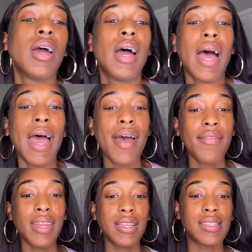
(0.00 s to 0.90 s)
I
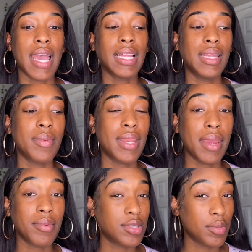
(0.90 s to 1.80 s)
haven't exactly been
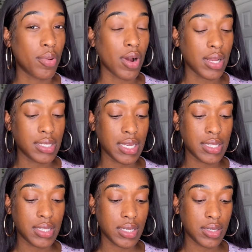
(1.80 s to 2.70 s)
able to
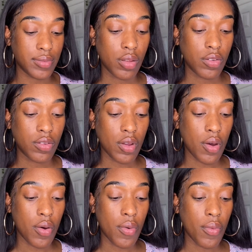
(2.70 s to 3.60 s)
process it.
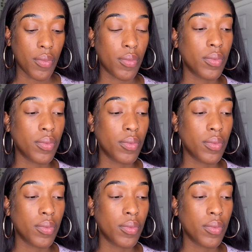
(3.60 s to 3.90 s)
So